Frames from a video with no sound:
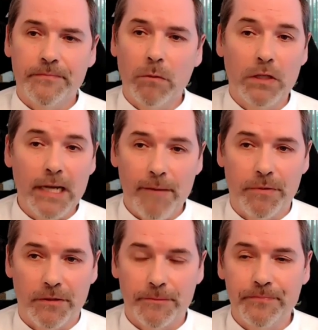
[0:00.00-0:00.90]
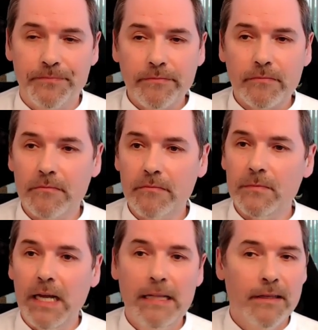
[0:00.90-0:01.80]
What happened?
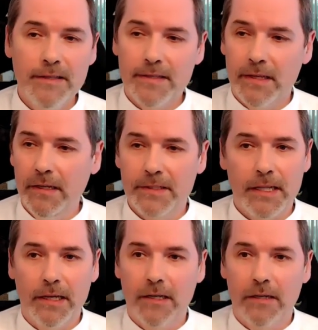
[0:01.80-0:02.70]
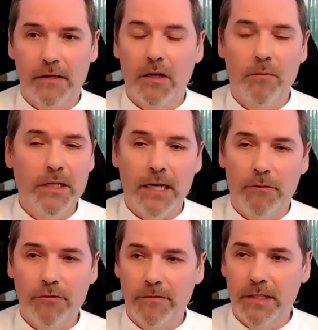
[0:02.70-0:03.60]
And they say it's like coming
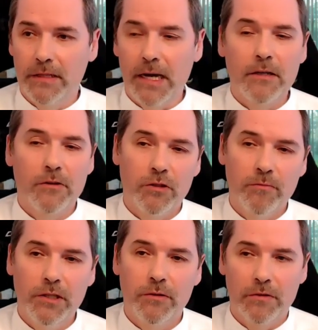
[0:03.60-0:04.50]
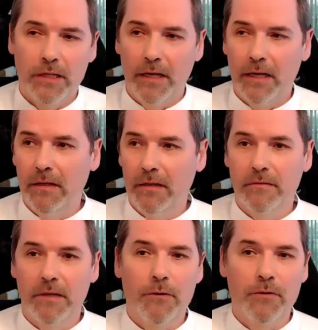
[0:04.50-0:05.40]
out of the dark room into the
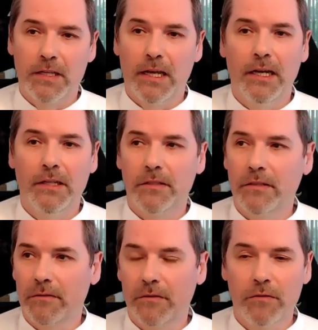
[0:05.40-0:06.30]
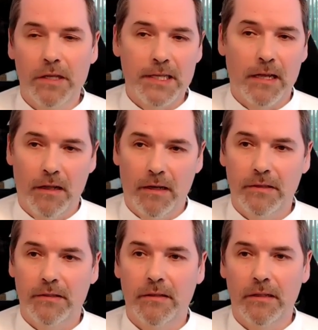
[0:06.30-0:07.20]
outside to the
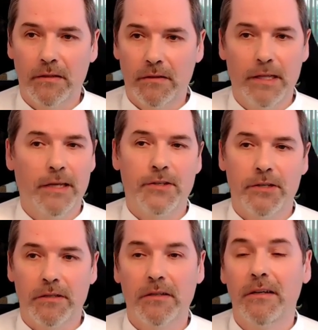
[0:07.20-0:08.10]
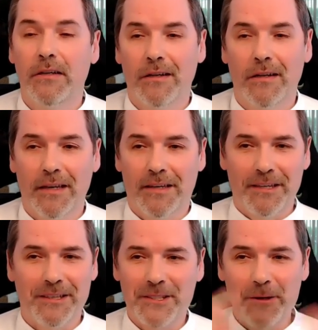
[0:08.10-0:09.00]
sunlight and nature. Like
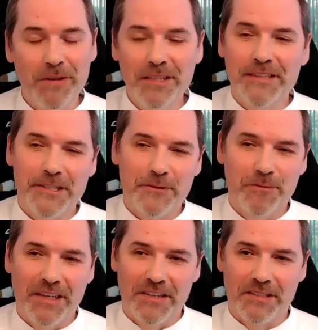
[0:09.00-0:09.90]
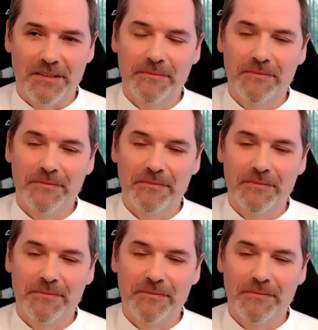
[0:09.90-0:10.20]
it's complete transformation.